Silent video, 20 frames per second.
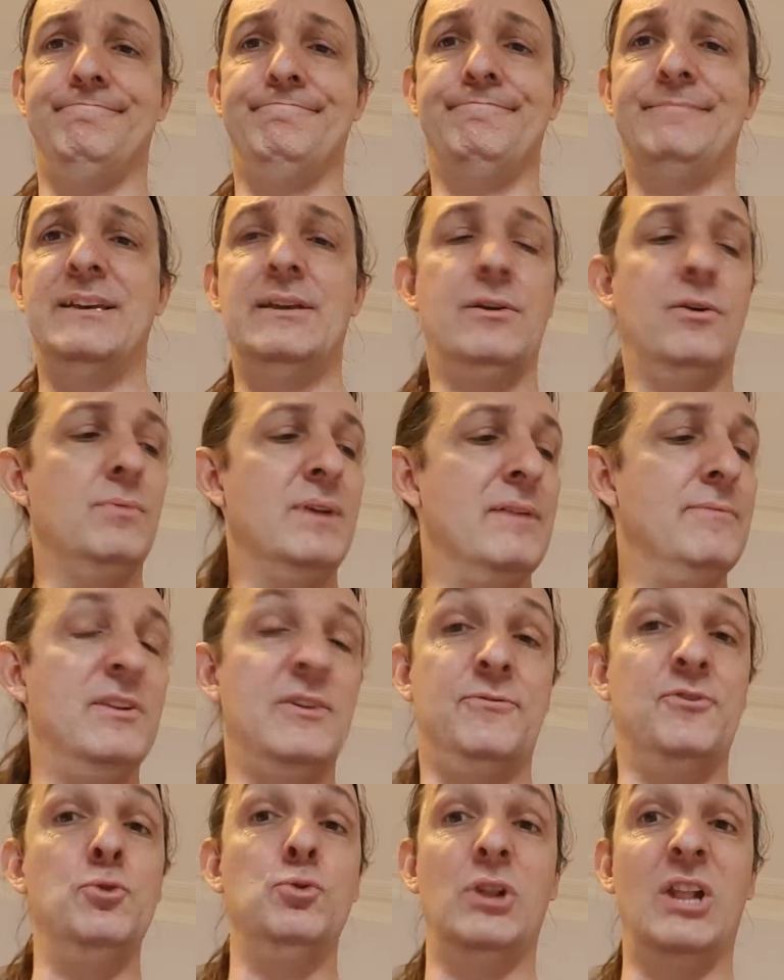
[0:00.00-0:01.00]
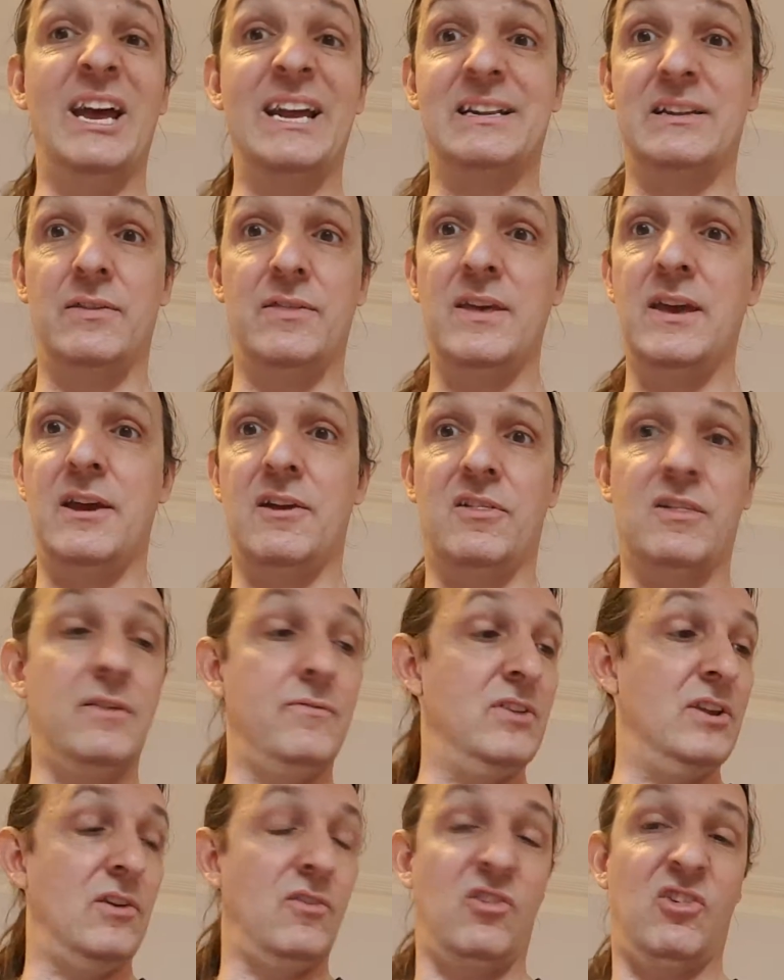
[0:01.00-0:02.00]
You know, even if you liked this,
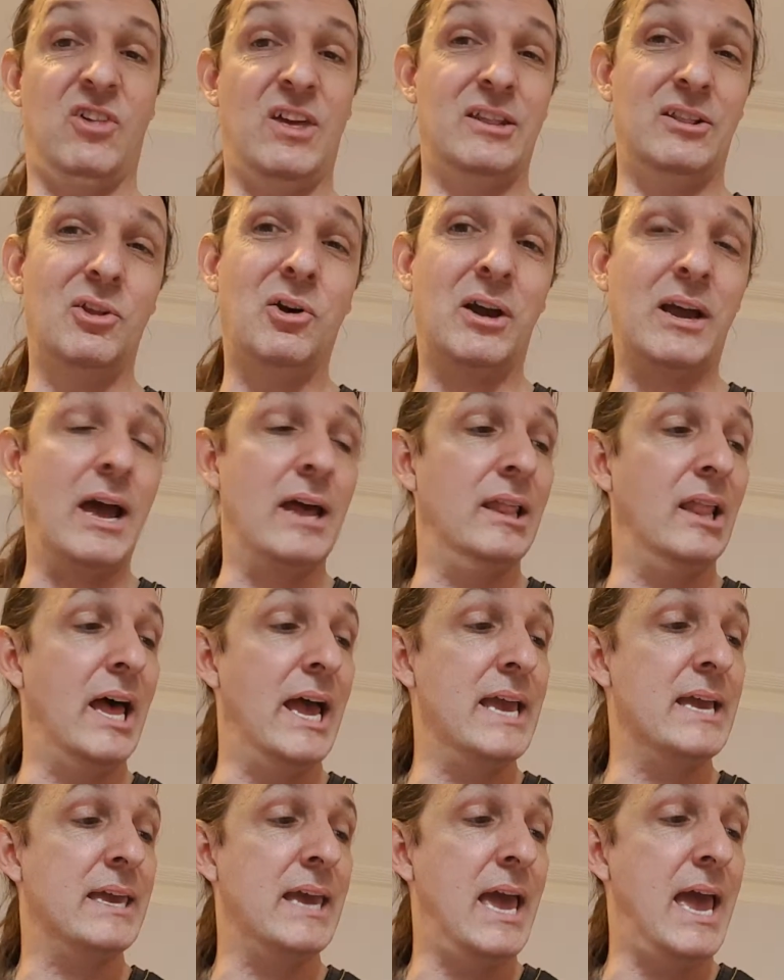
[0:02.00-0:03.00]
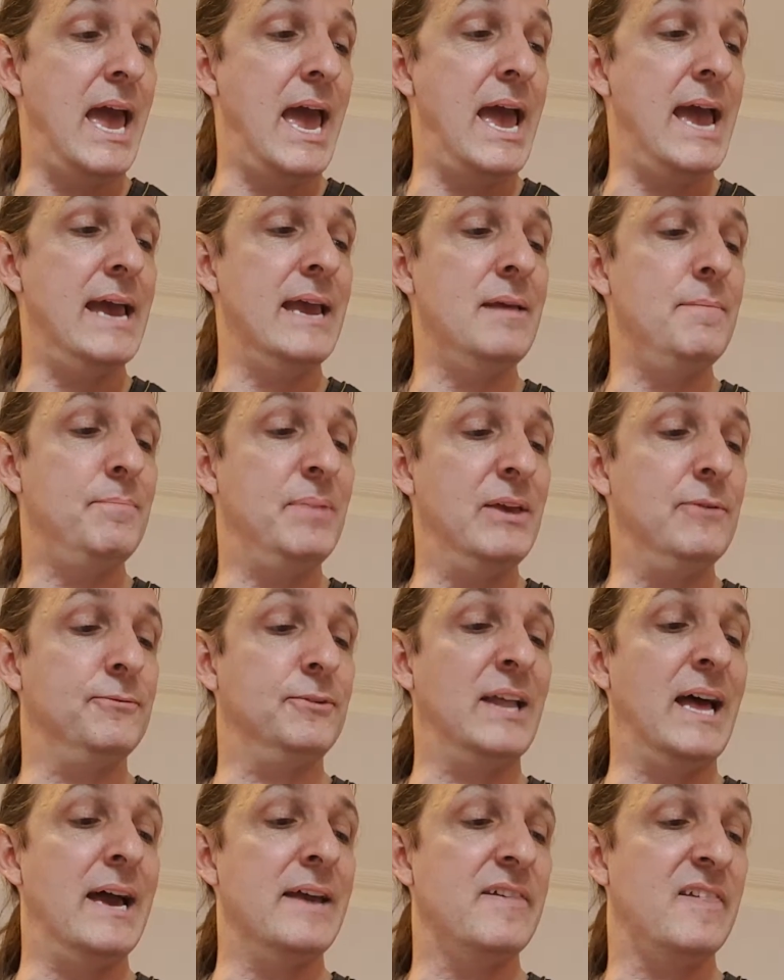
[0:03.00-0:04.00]
even if you said, look, I like A, B
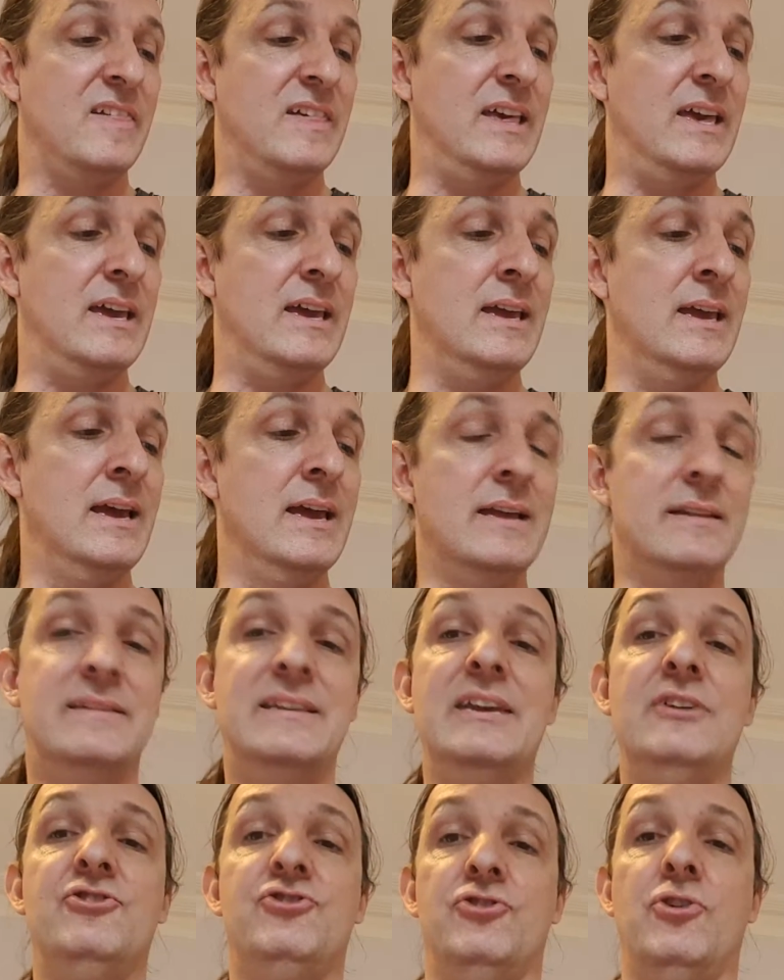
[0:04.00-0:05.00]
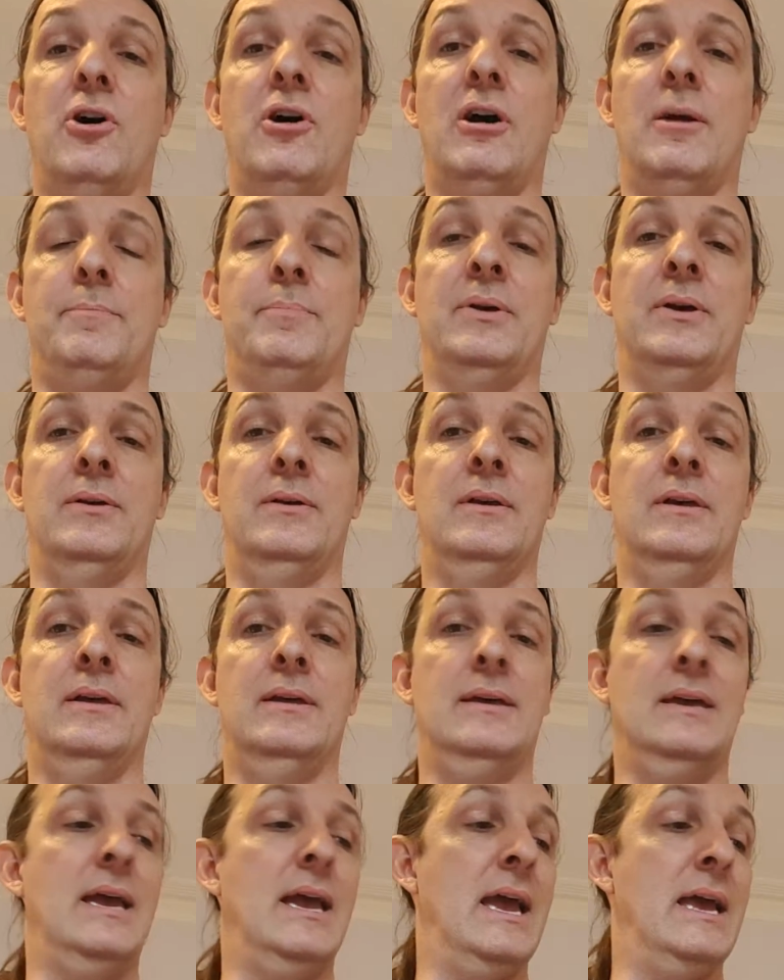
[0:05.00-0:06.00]
flat, C, D sharp,
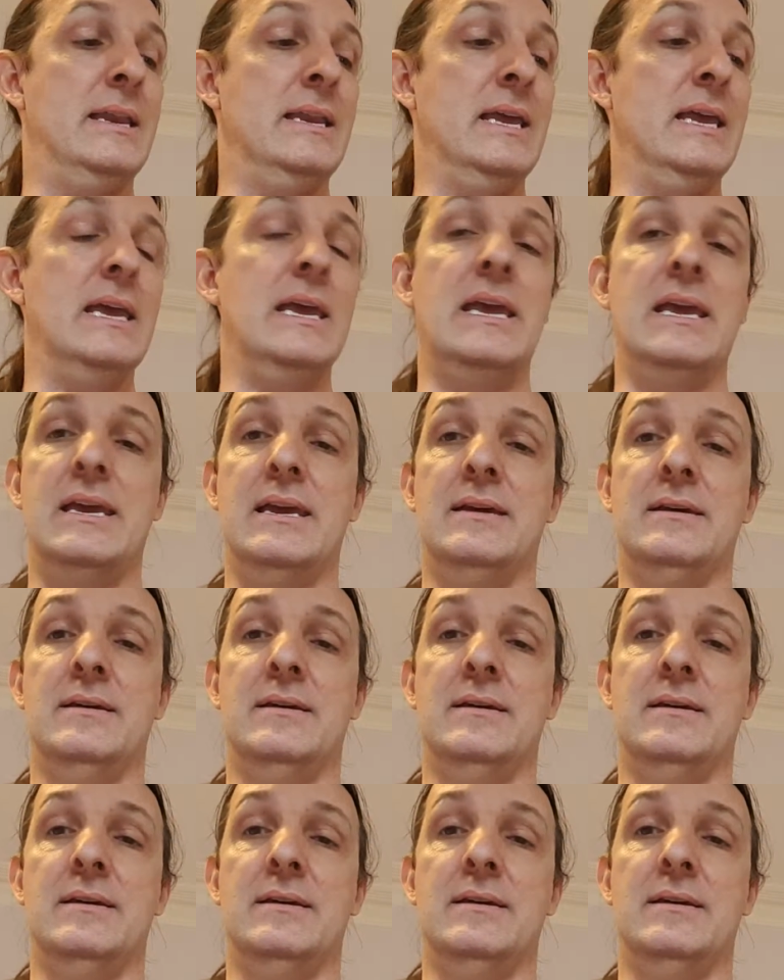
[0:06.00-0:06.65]
and E.